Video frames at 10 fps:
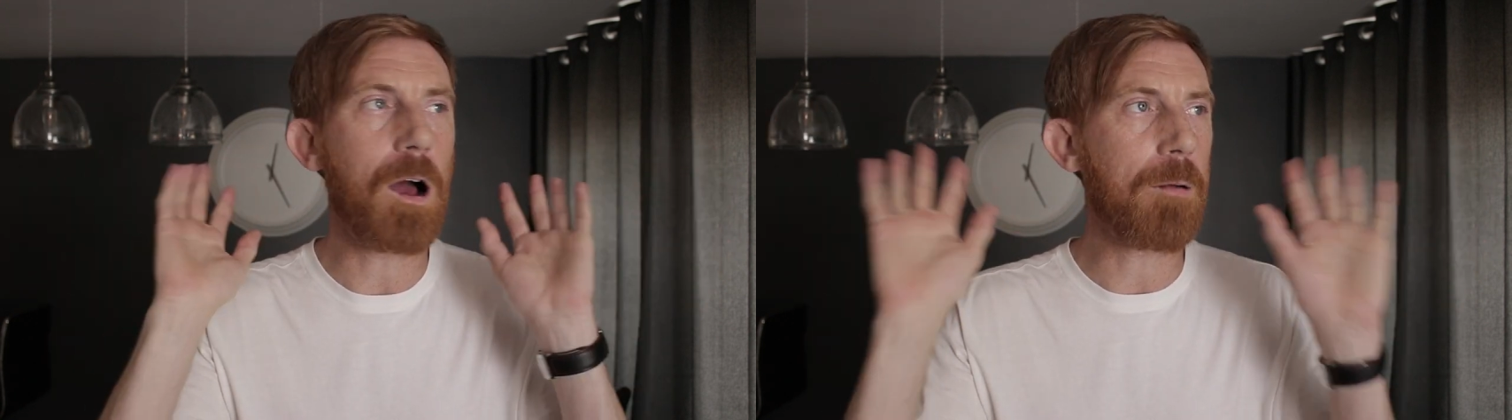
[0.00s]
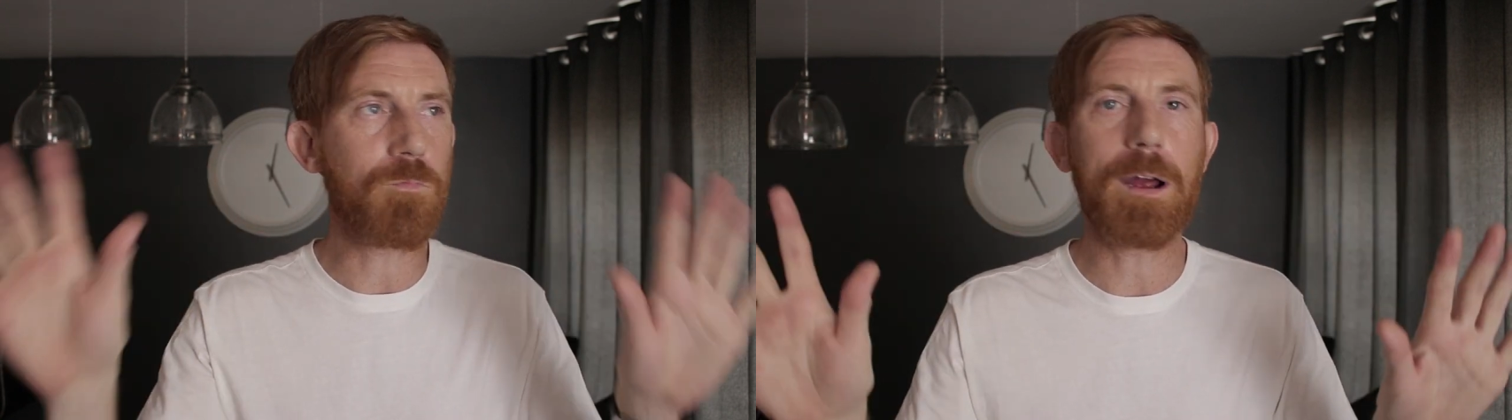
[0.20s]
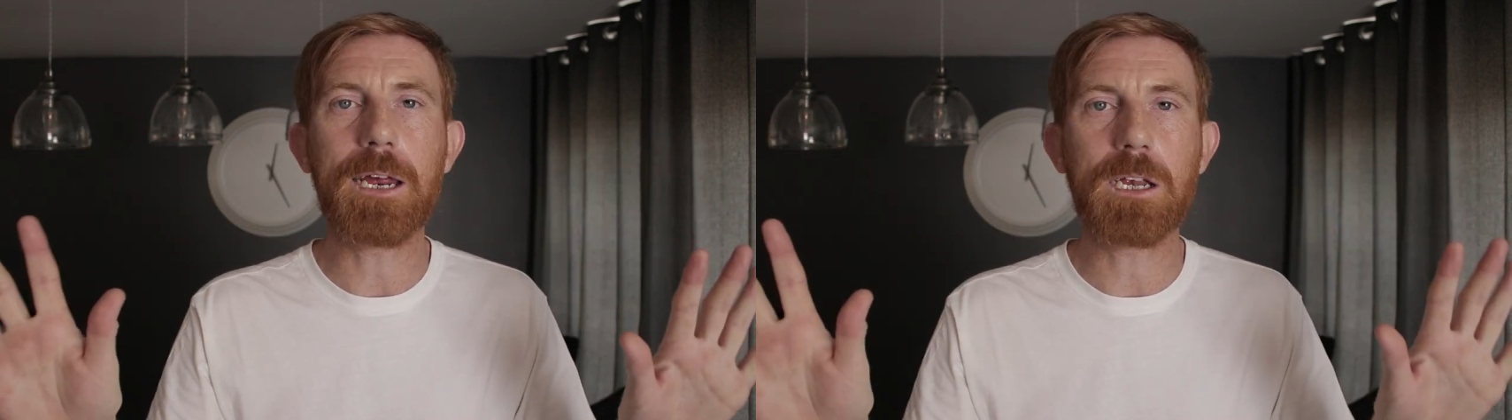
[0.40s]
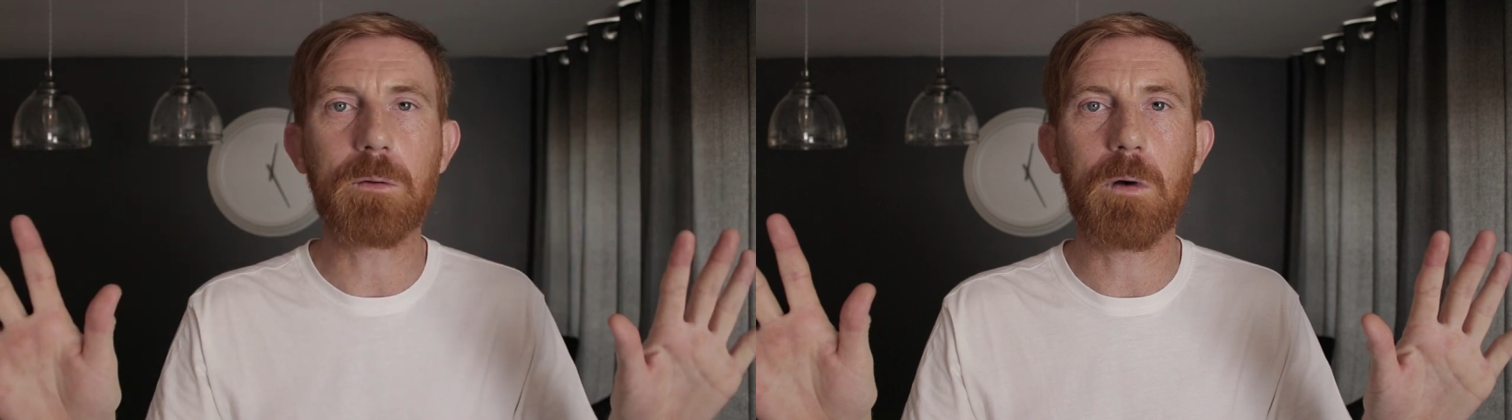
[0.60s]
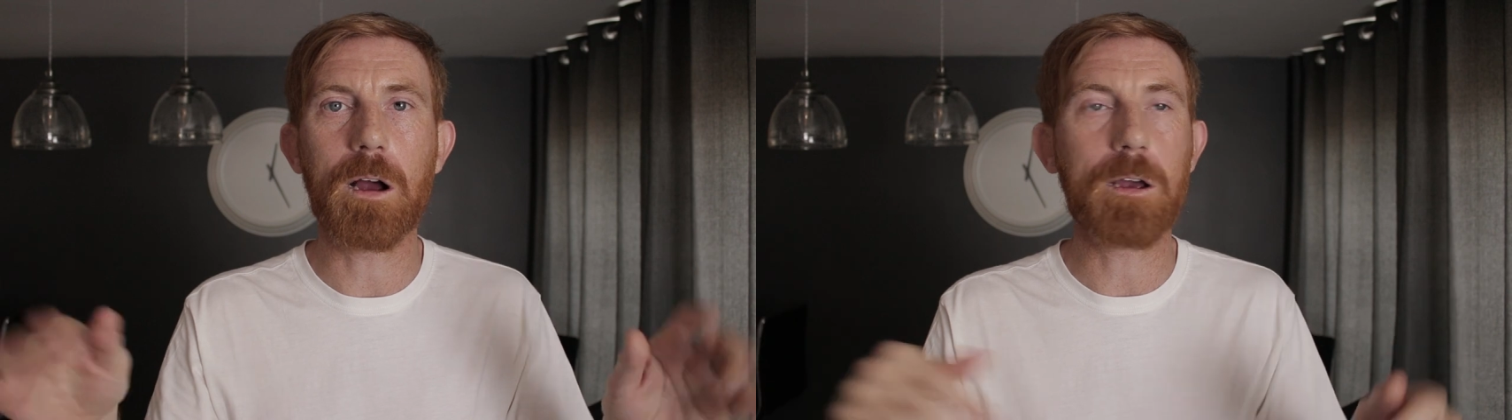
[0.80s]
I'm ready
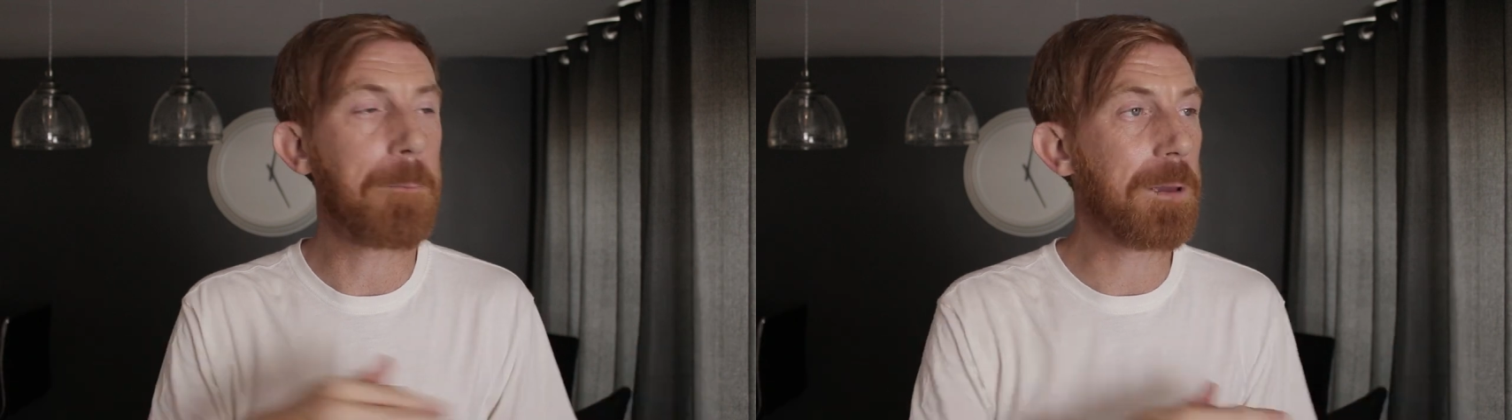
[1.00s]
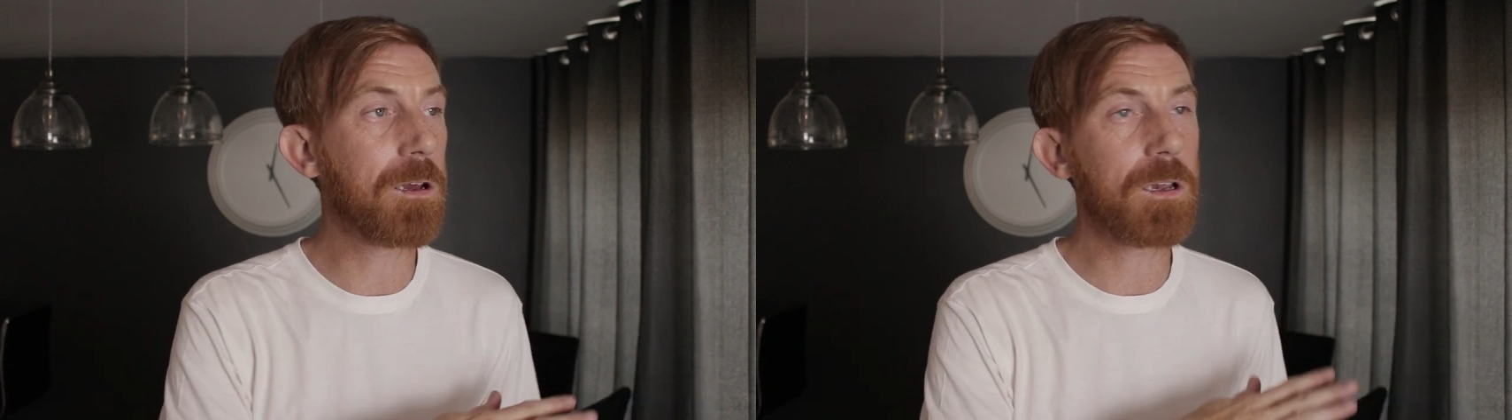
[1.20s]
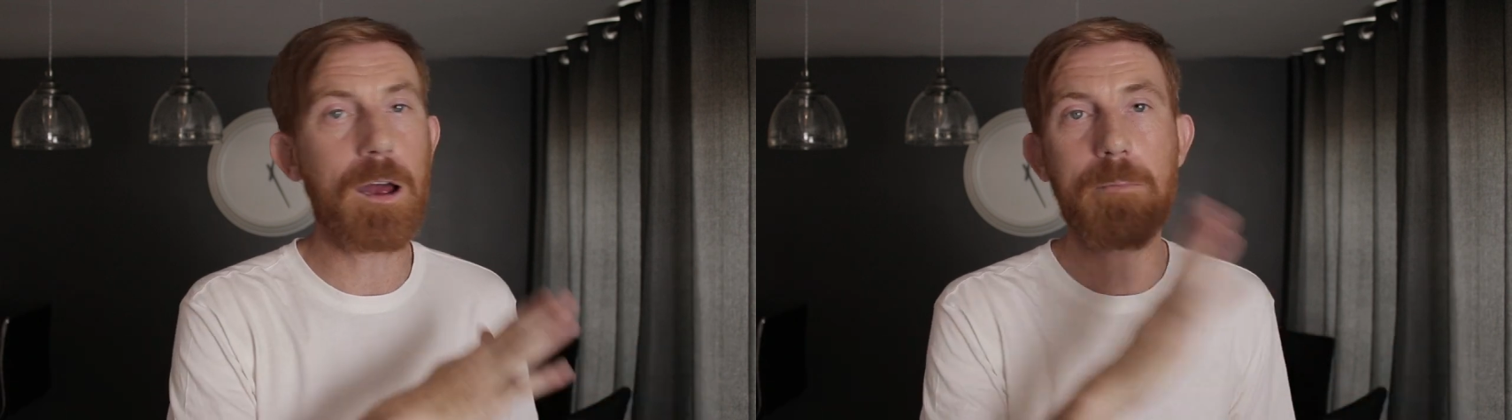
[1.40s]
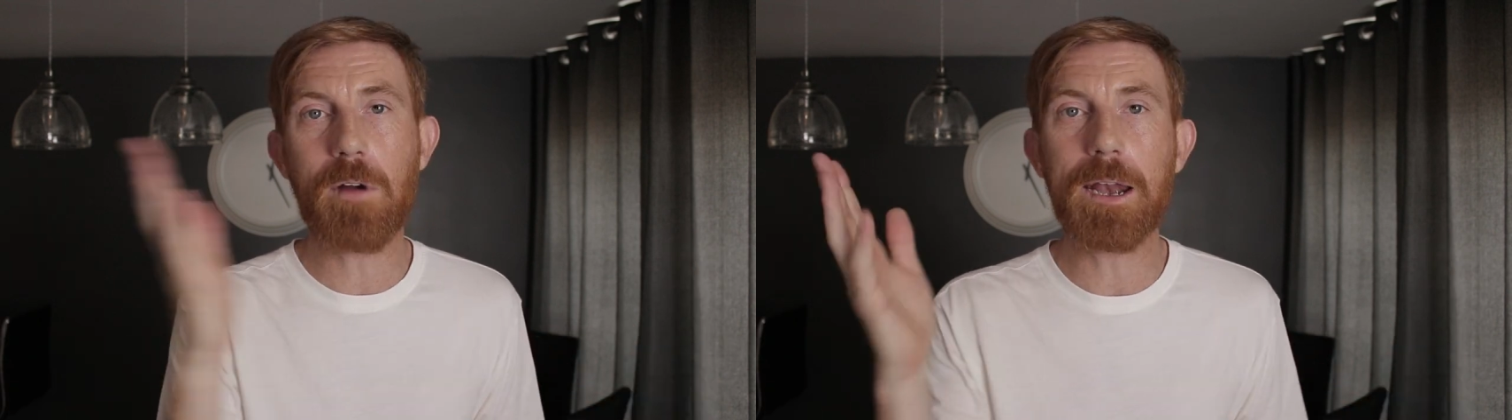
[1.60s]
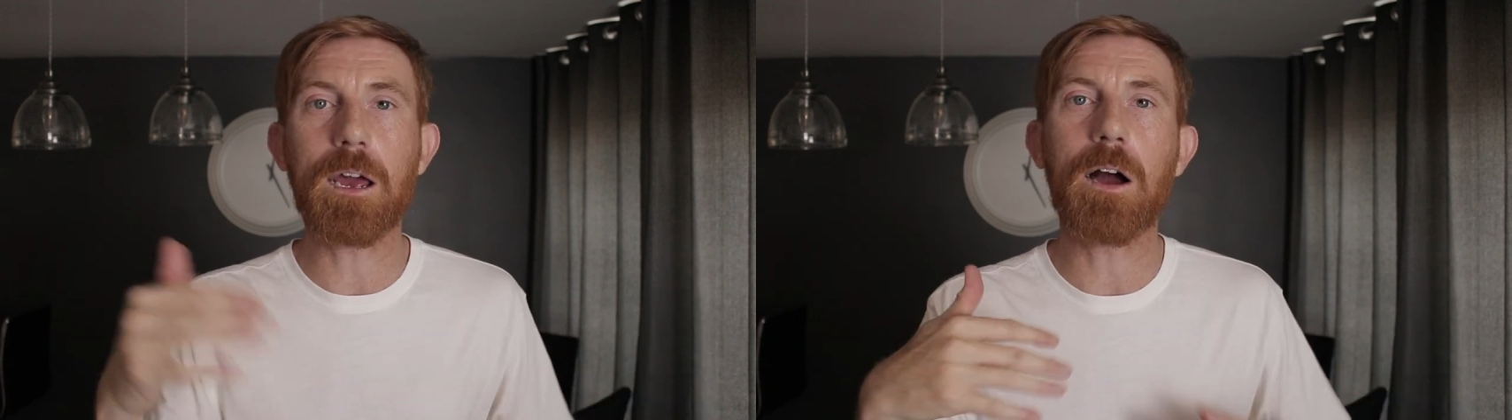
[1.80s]
to work because I'm
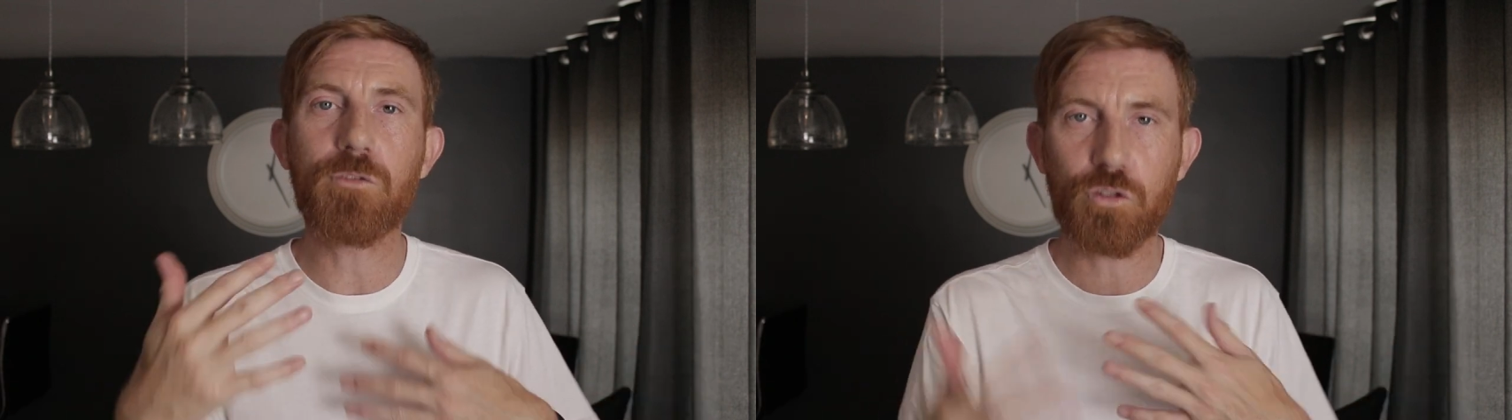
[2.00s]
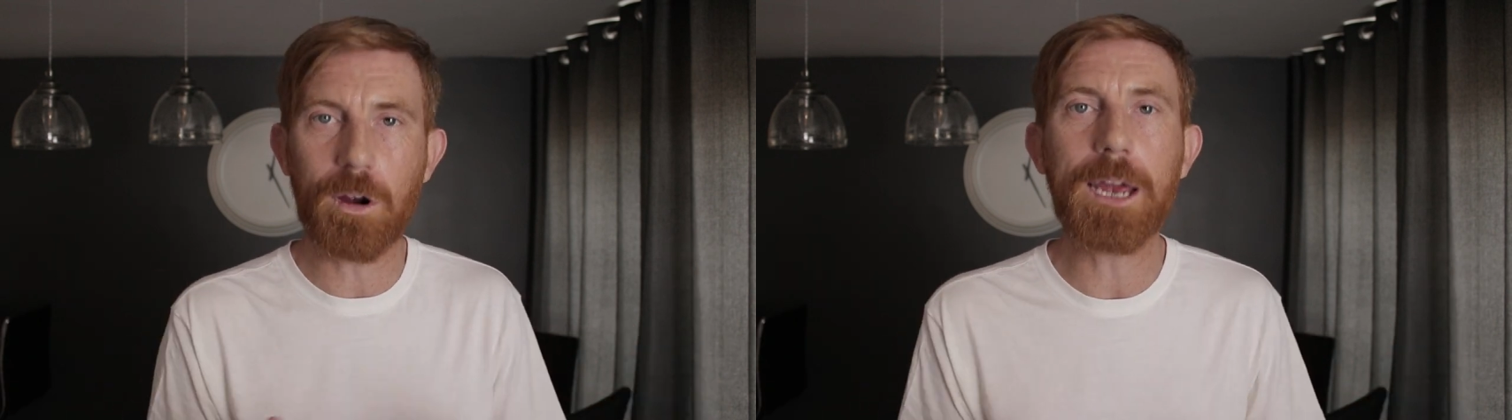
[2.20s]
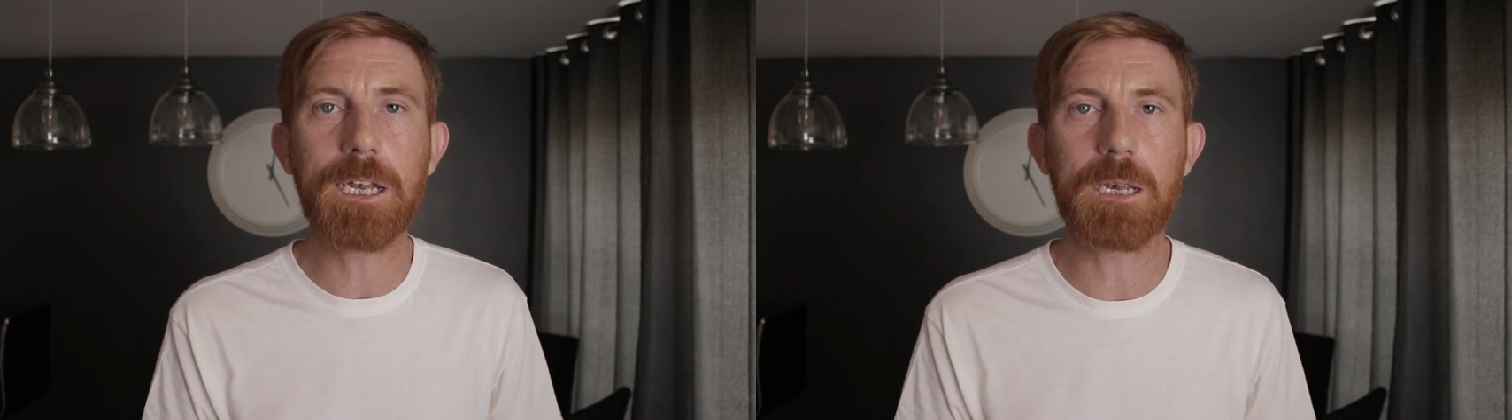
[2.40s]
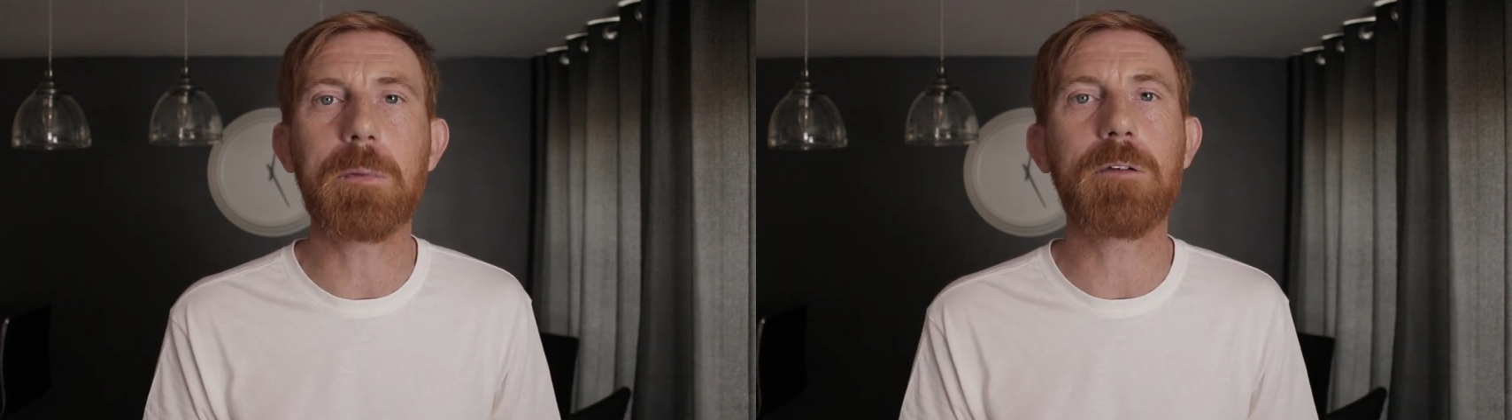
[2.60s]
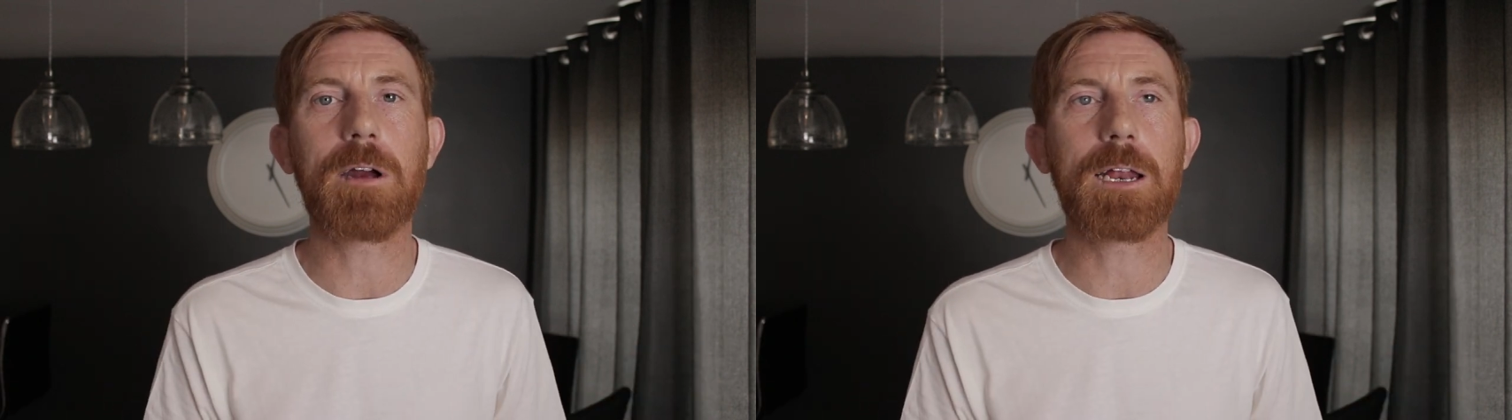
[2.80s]
ready. I've trained to
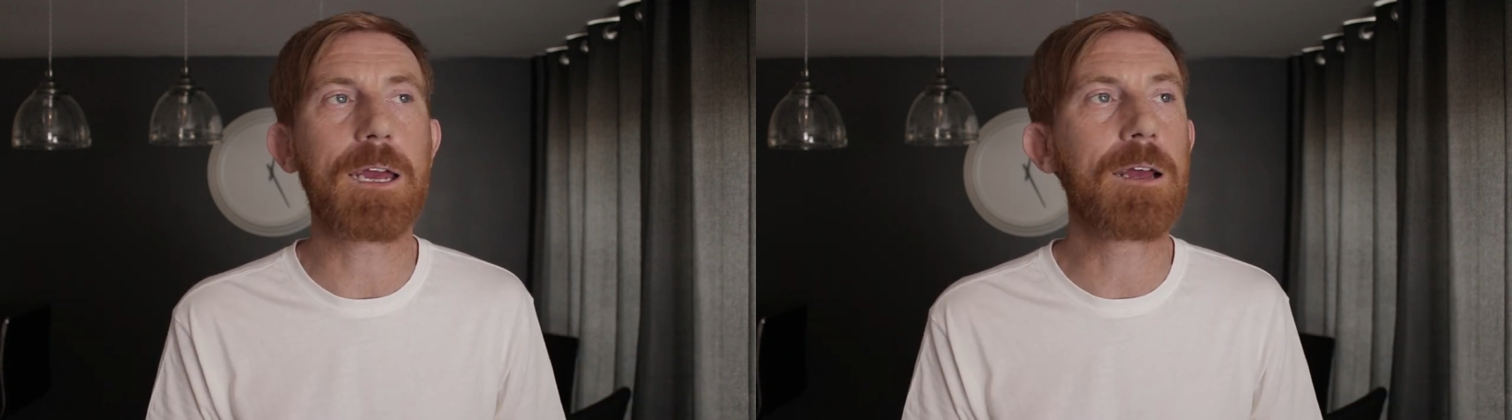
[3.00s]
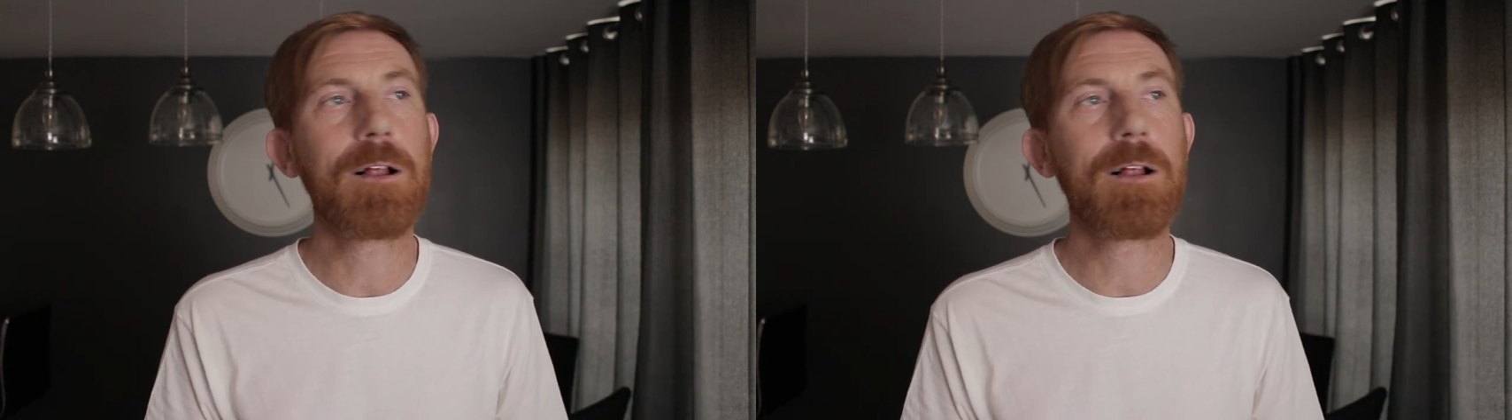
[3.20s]
be ready.